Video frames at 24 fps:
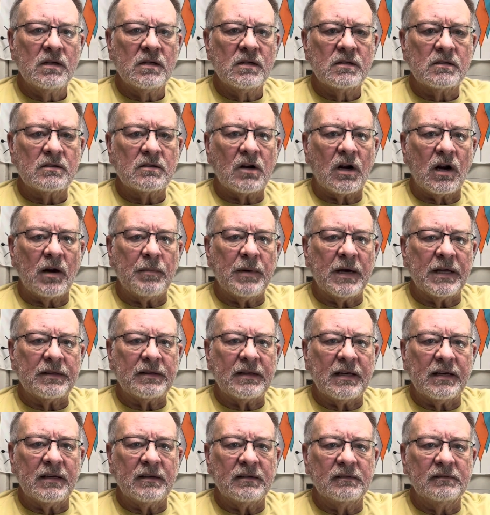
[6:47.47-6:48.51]
sorry about
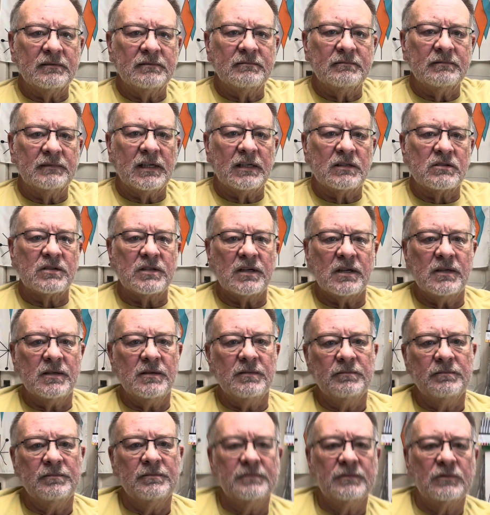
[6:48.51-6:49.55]
that. There's a
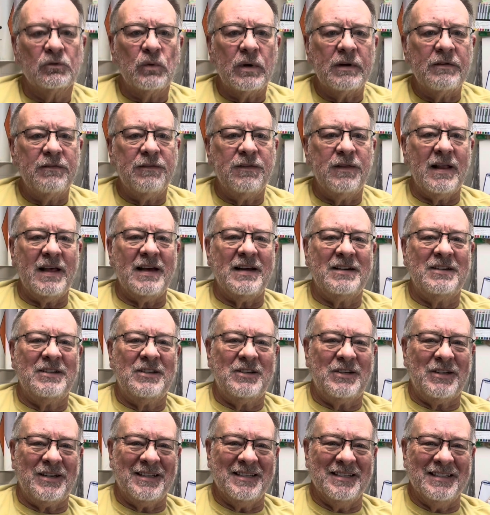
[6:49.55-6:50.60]

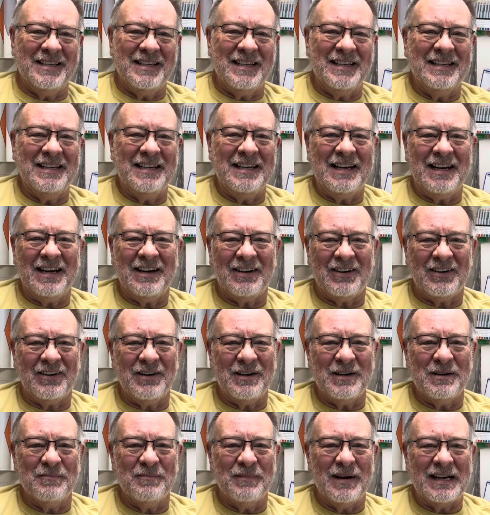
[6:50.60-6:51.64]
reflection in here
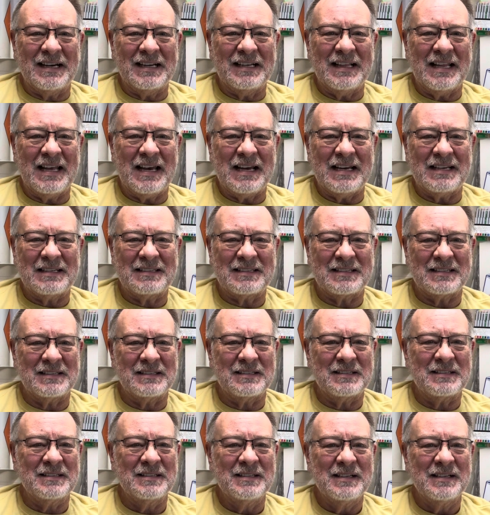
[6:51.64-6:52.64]
in my glasses.